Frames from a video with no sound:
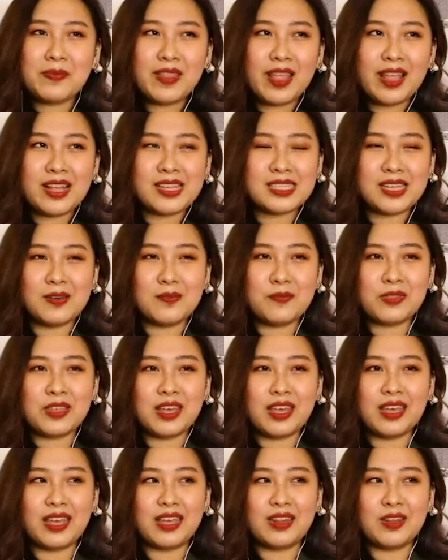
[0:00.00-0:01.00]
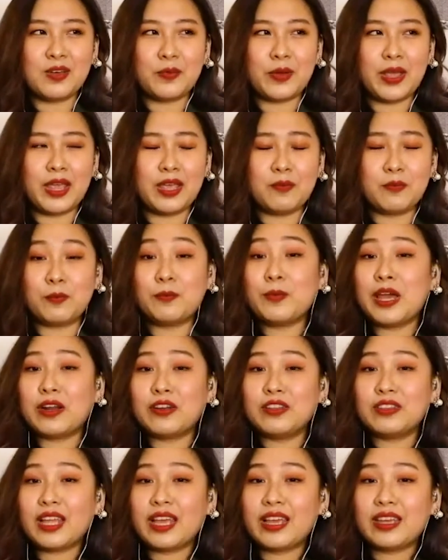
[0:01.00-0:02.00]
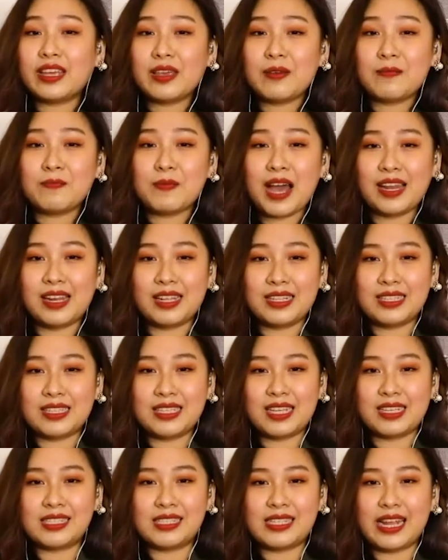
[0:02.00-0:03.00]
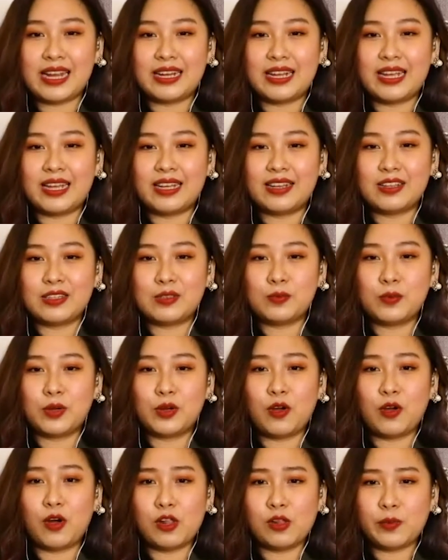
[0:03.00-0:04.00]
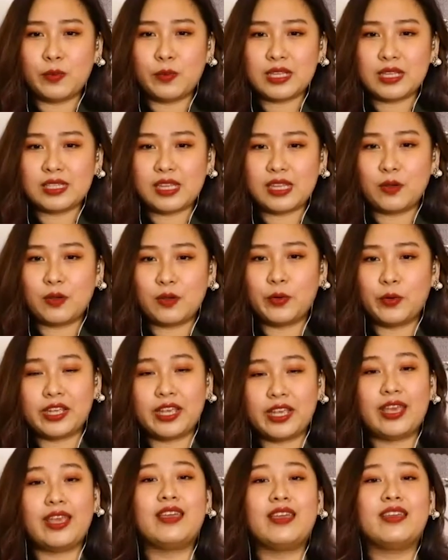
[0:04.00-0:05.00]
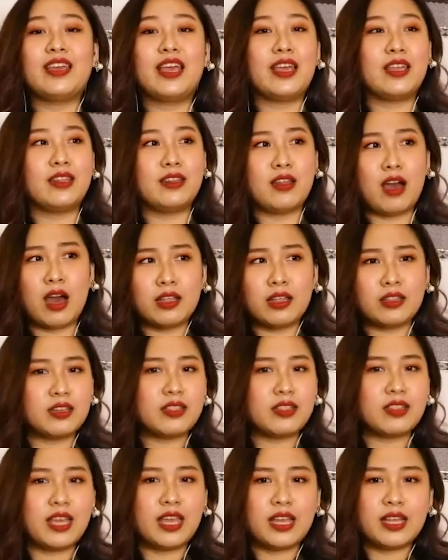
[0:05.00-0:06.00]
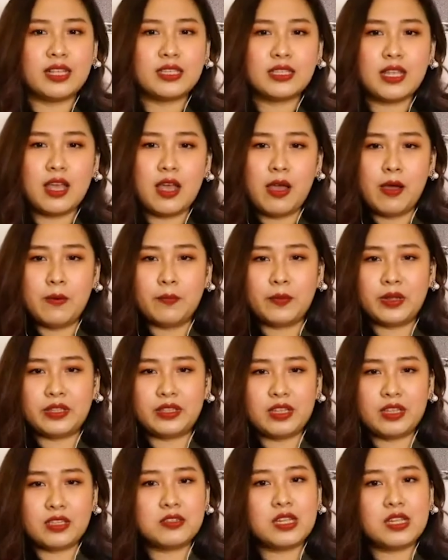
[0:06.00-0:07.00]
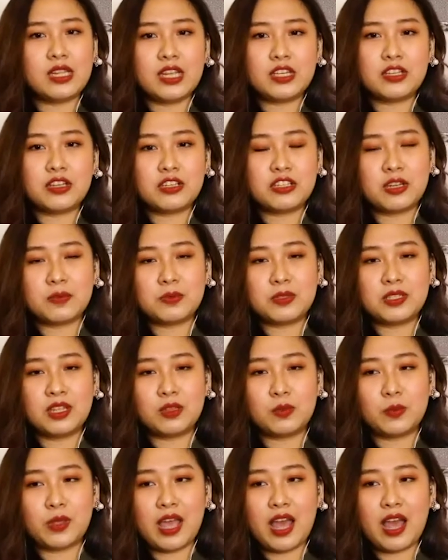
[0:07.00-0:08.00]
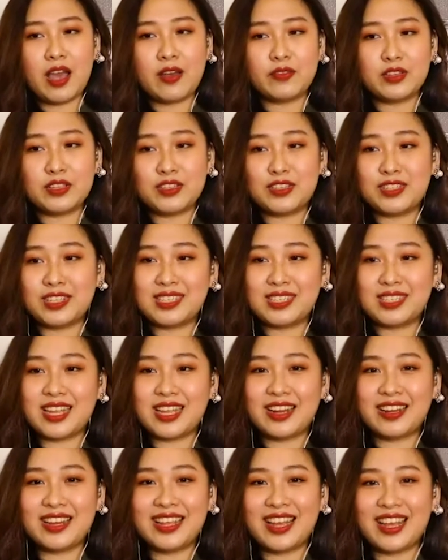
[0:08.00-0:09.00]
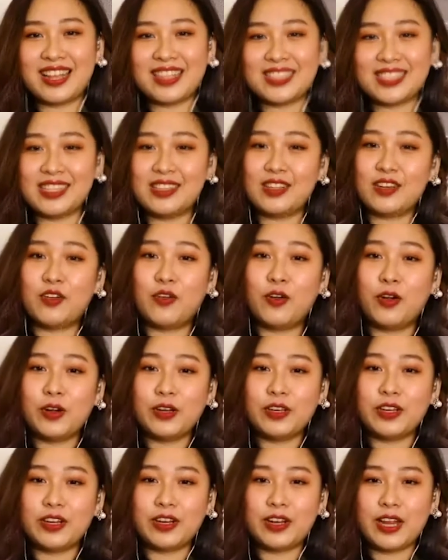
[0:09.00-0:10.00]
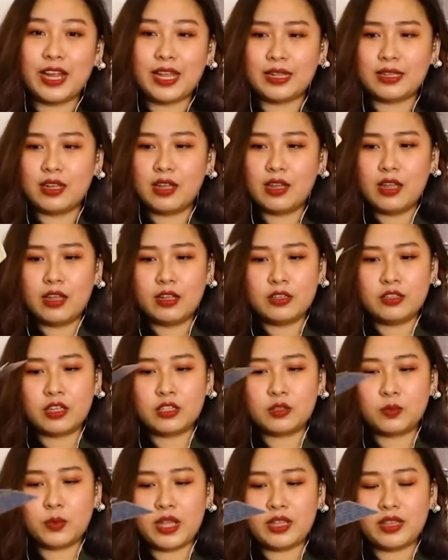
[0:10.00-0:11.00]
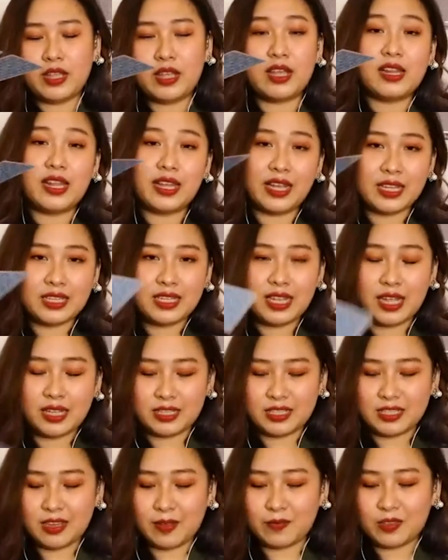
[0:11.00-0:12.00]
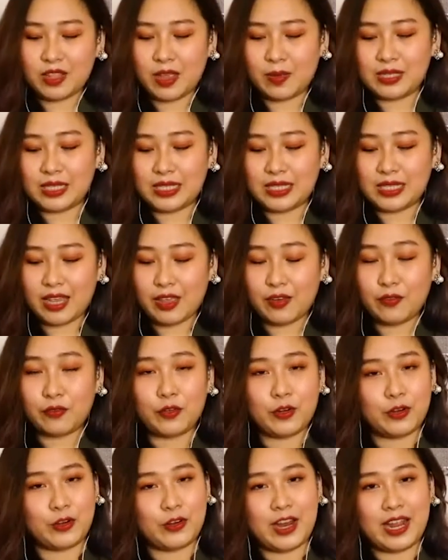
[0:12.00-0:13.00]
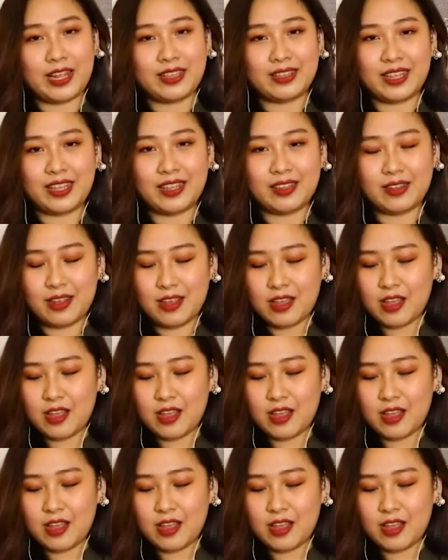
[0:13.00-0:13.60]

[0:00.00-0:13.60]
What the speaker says: something in a way, meron tayong imbalances there because we're always like working and other things. But these relationships that we have is just staring us in the corner and just waiting. And like I said, sometimes taken for granted.